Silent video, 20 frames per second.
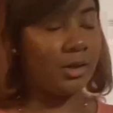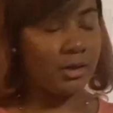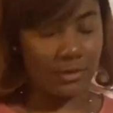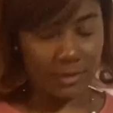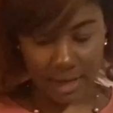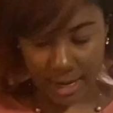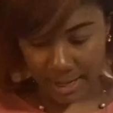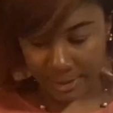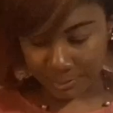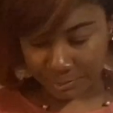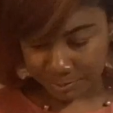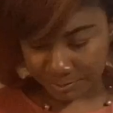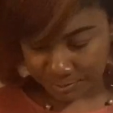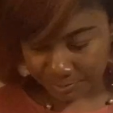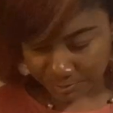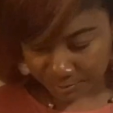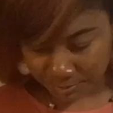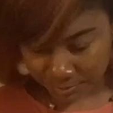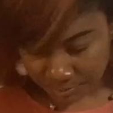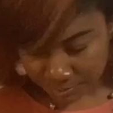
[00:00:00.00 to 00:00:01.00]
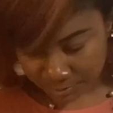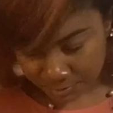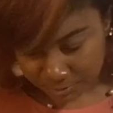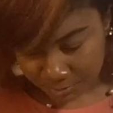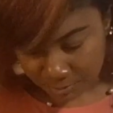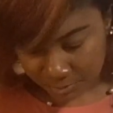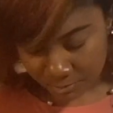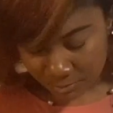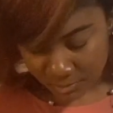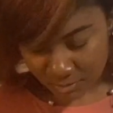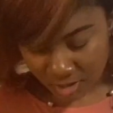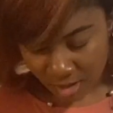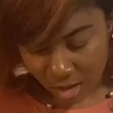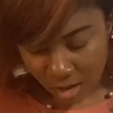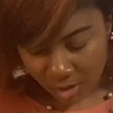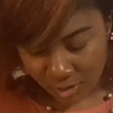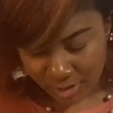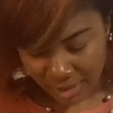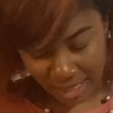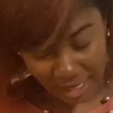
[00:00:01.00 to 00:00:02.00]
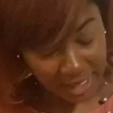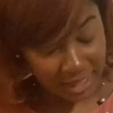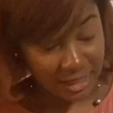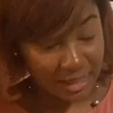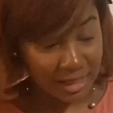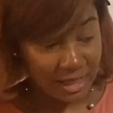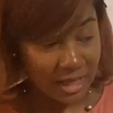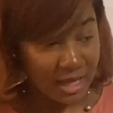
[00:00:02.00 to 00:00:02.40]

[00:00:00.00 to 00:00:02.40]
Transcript: okay? Okay.